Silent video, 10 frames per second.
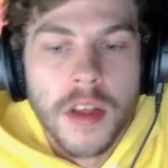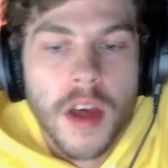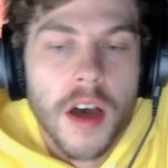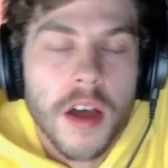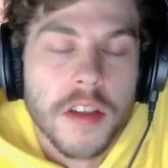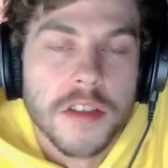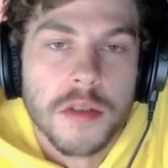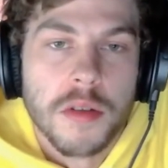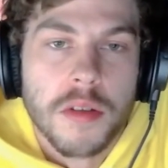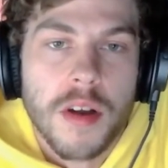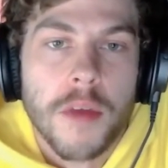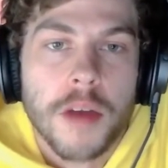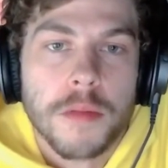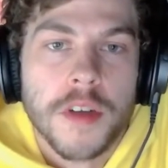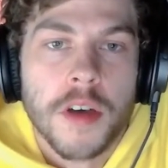this new threat might
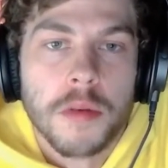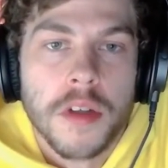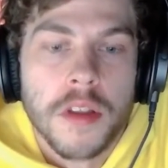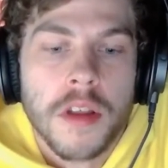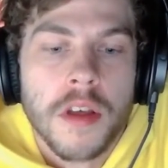be dealt with.